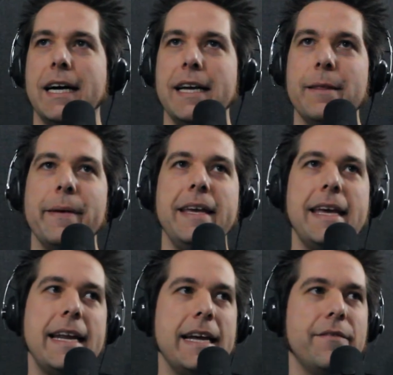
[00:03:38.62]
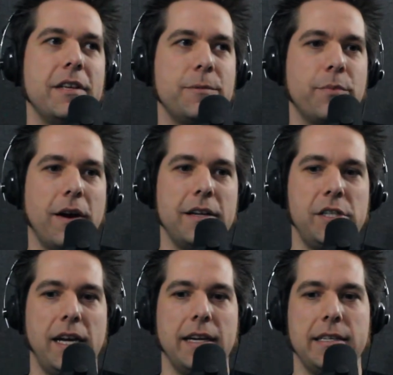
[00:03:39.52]
In the beginning of this
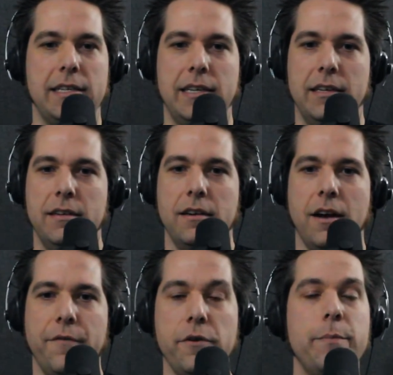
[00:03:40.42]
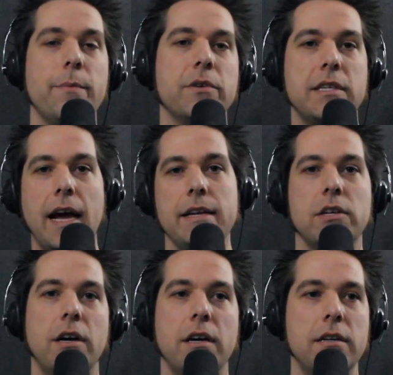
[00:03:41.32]
project, a few people
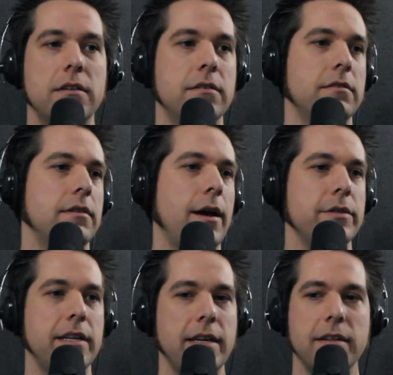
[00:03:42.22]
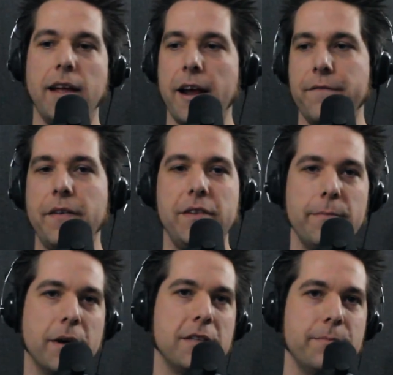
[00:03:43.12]
signed on. I was getting like
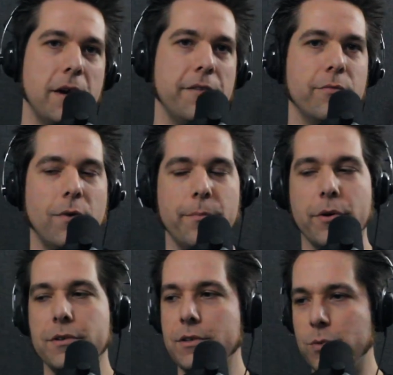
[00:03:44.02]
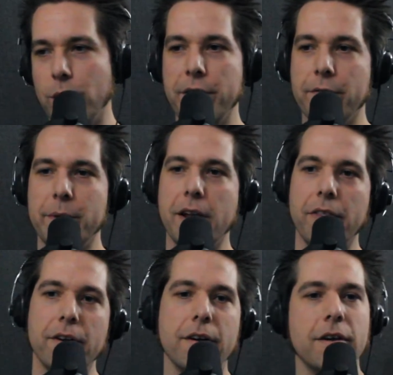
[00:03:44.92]
$15 a month from one person, 20 from
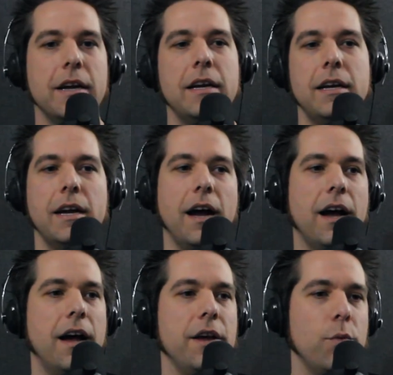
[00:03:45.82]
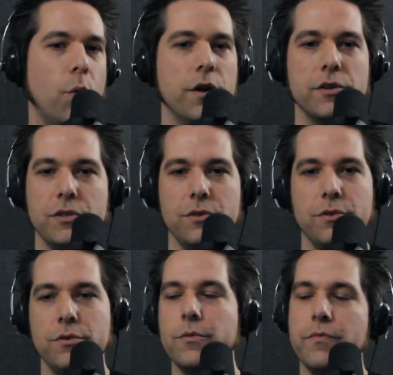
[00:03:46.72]
another, one or
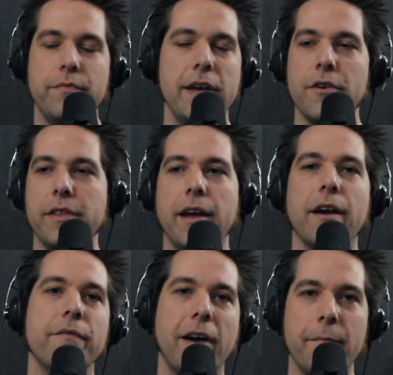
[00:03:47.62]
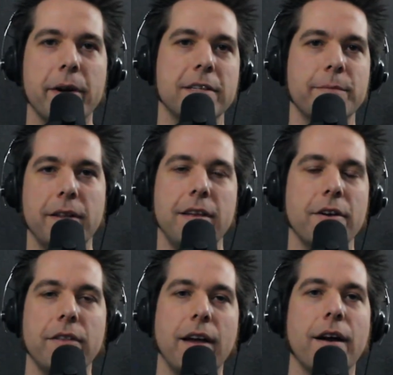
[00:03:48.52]
two here and there, $5 a month
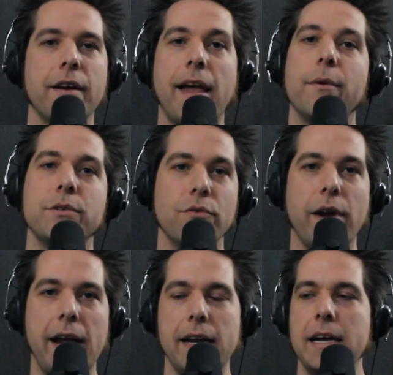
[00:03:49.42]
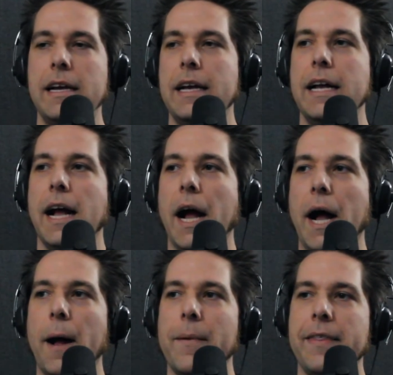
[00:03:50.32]
here and there. And that was great.
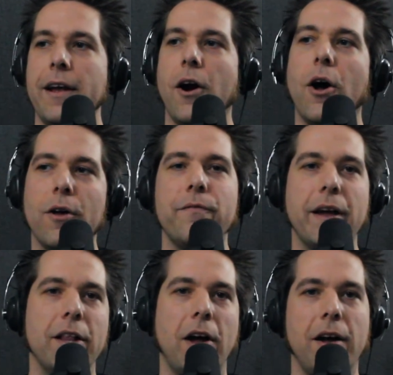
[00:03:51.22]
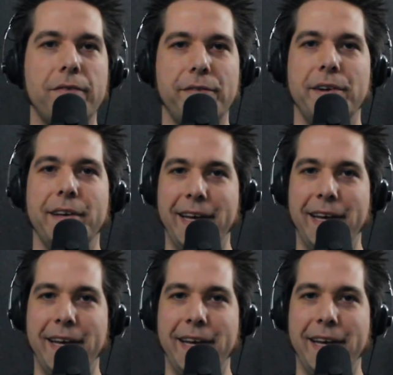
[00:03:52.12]
And they all fell off